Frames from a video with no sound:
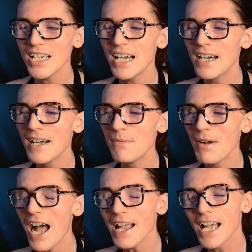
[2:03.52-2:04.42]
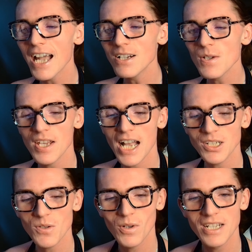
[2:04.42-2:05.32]
I kind of just
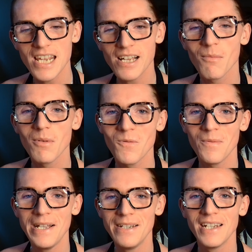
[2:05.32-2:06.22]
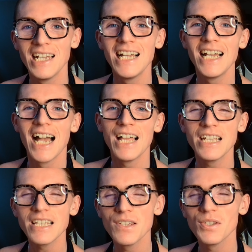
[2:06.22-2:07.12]
actually want to take a moment. I
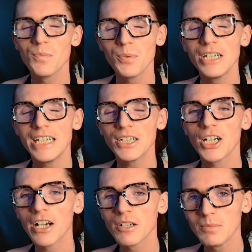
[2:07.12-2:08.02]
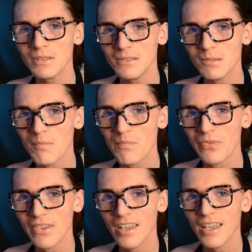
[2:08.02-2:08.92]
think this is pretty incredible.
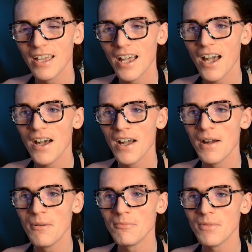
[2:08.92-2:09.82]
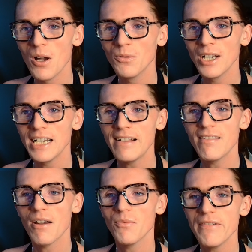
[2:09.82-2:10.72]
Already
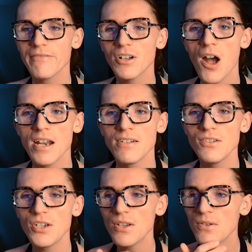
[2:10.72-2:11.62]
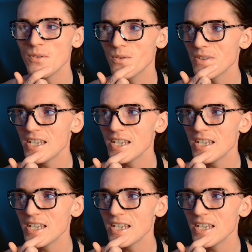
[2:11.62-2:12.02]
that we've gotten to.